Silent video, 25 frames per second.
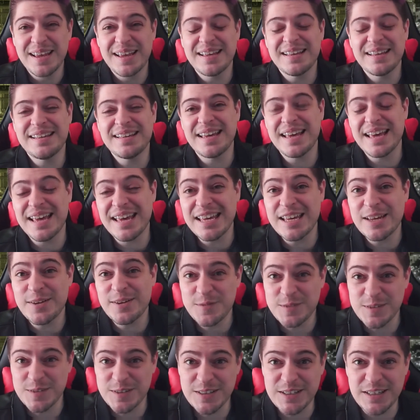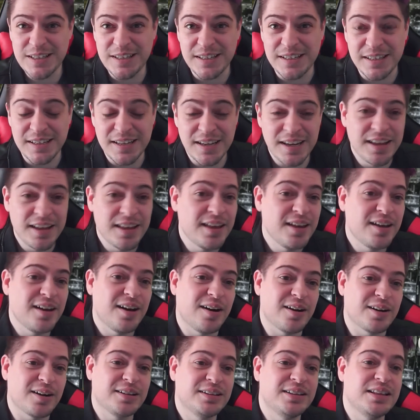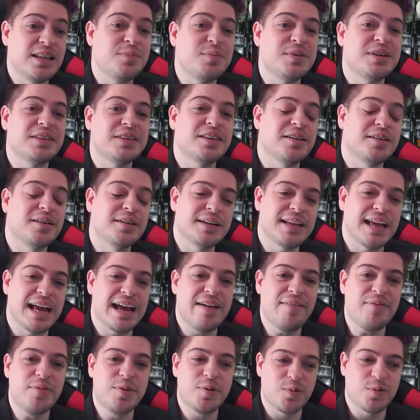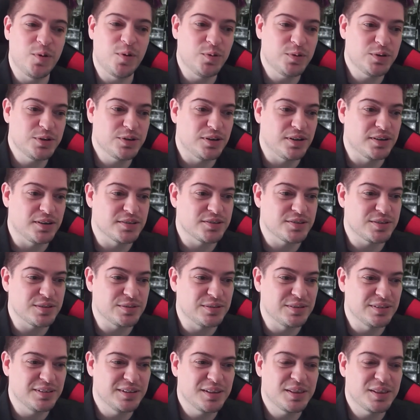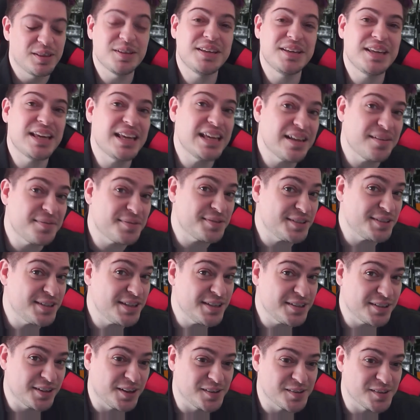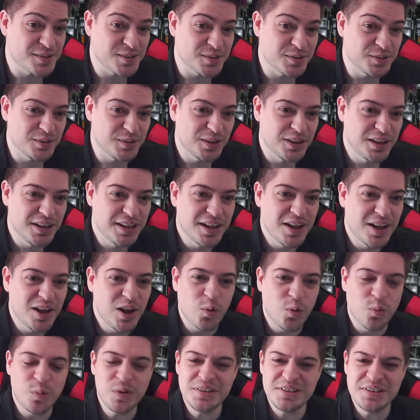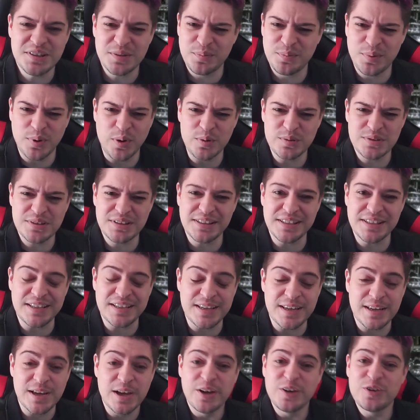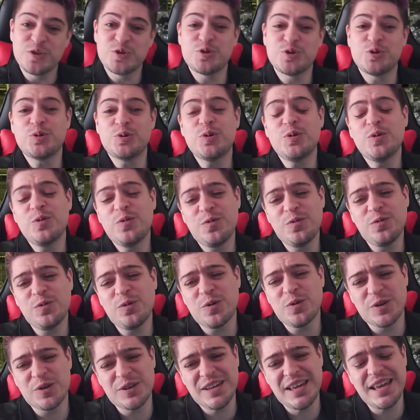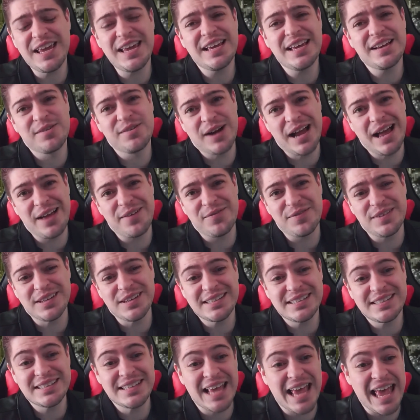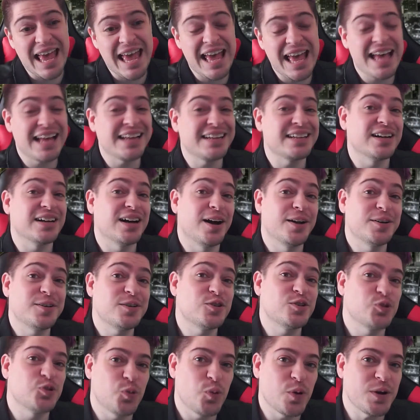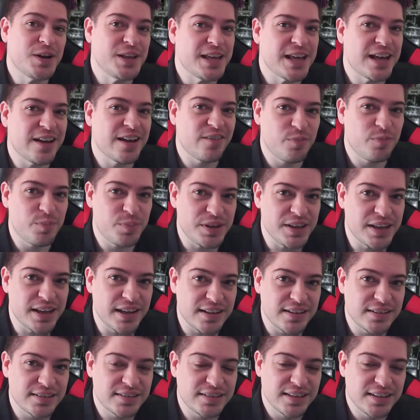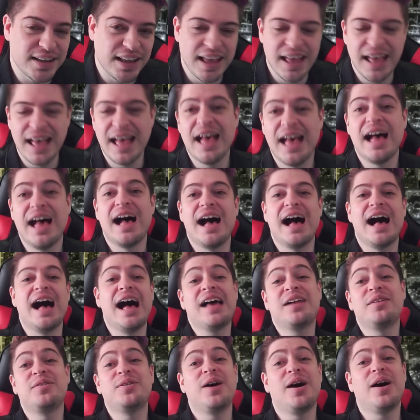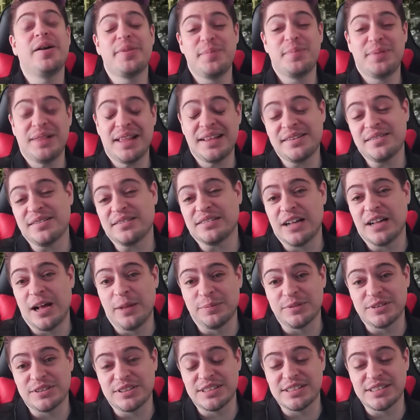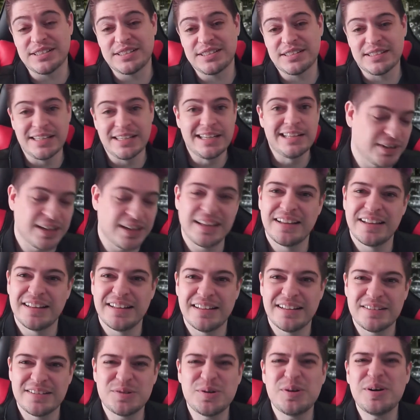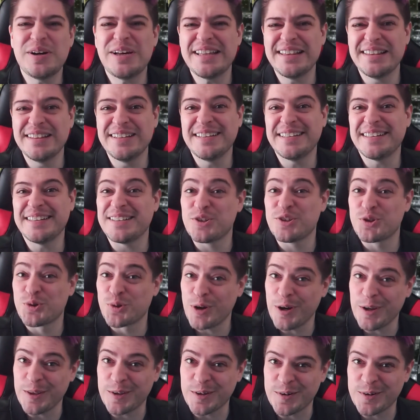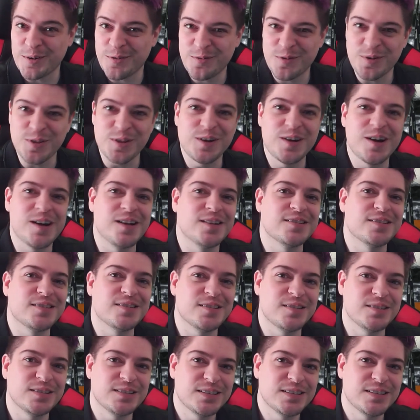KFC are claiming they're gonna have their own console, the KFC console, with supposedly true 4K graphics and 120 FPS. I don't know how they plan to accomplish this. Let's go ahead and look at the trailer for the console.